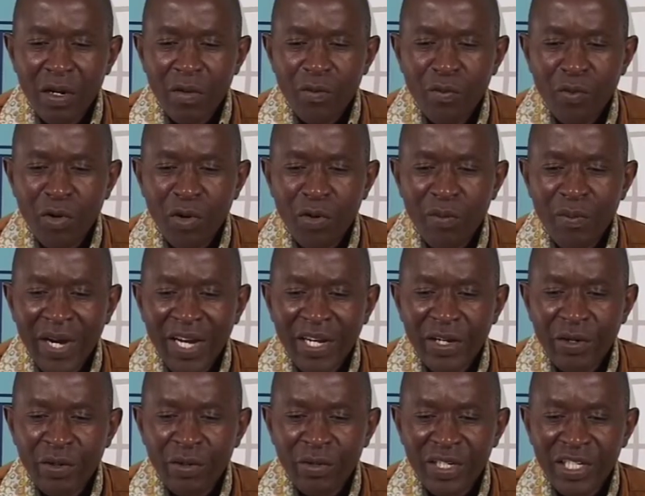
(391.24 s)
more
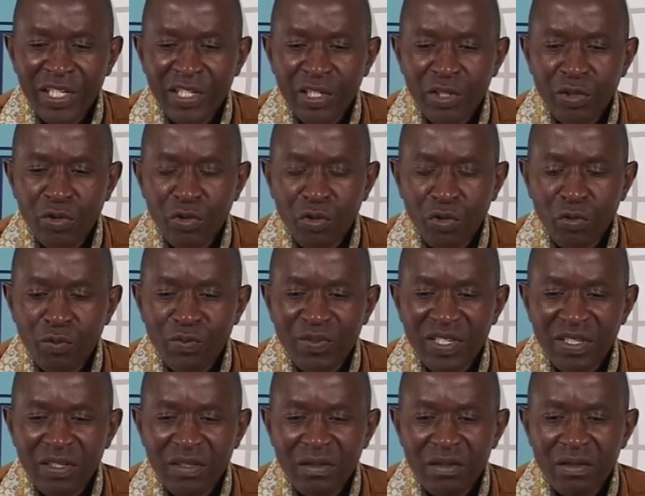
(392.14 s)
minority
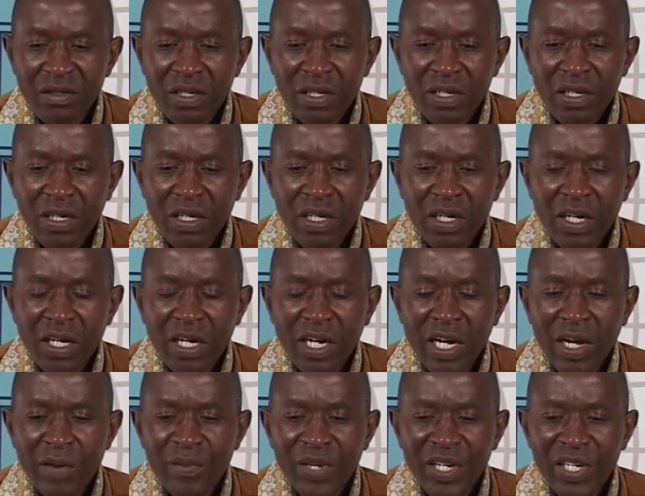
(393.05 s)
groups
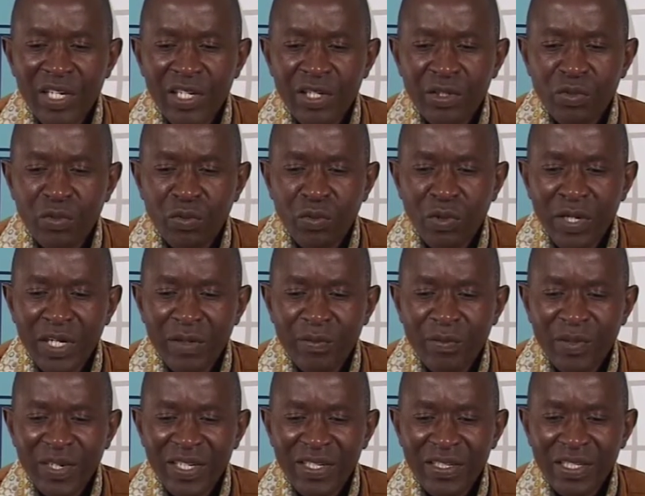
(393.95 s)
coming into
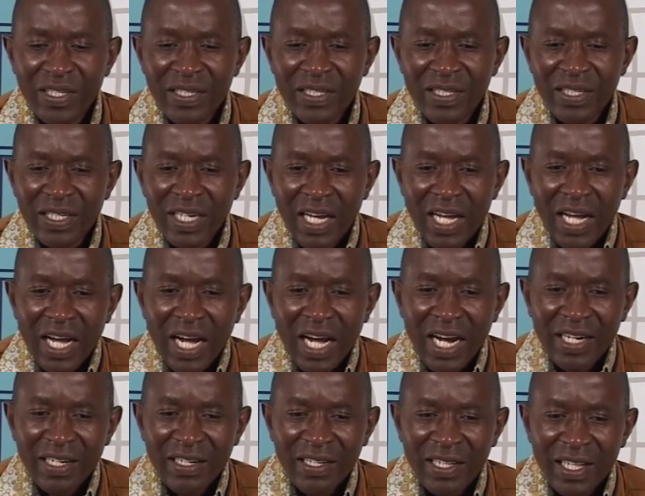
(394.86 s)
workplaces,
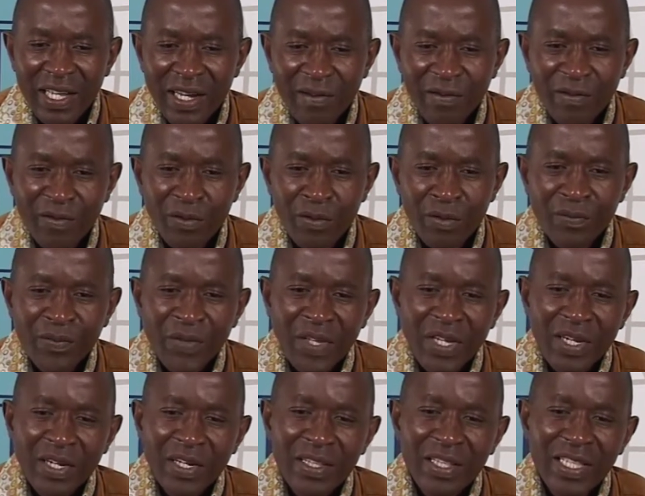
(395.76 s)
and therefore
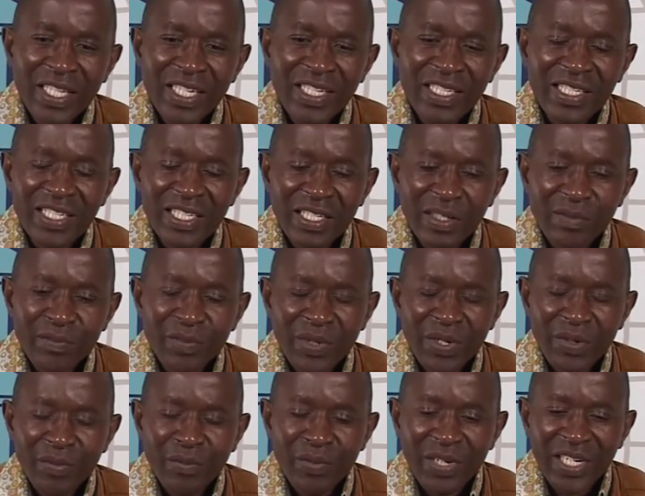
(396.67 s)
this is
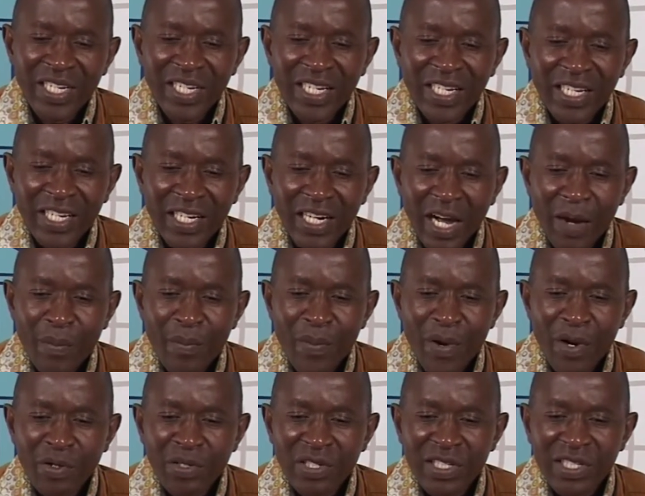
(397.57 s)
bringing
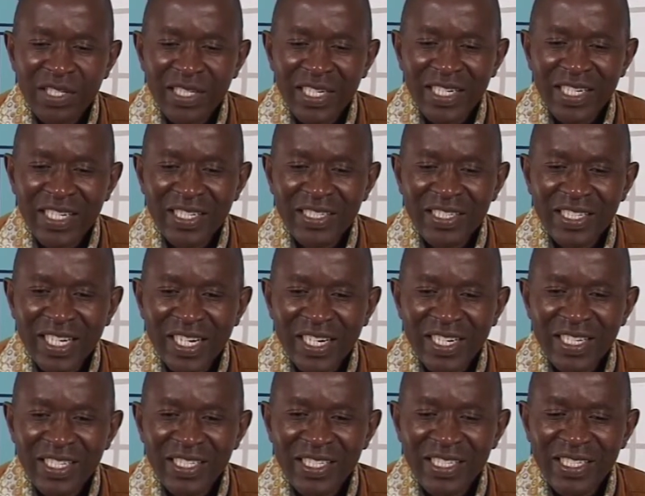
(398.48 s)
about certain
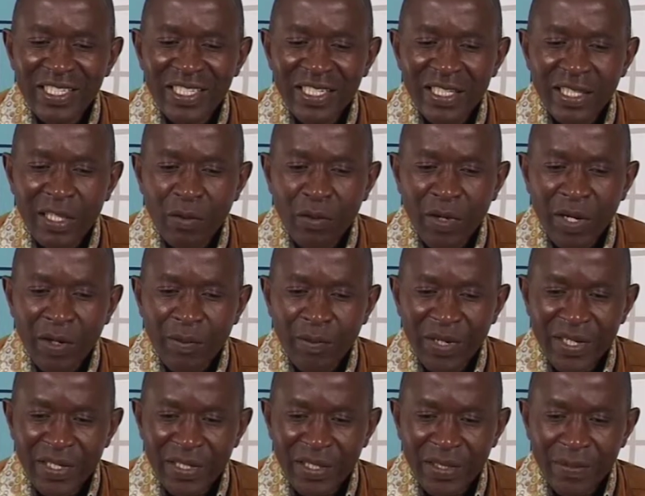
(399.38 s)
challenges in the
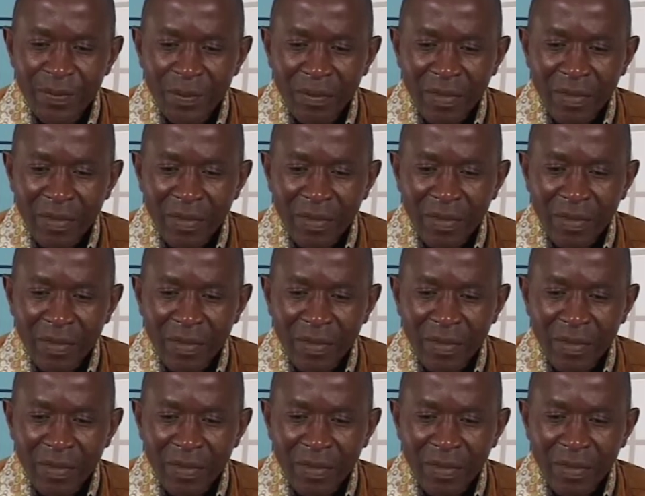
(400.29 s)
workplace.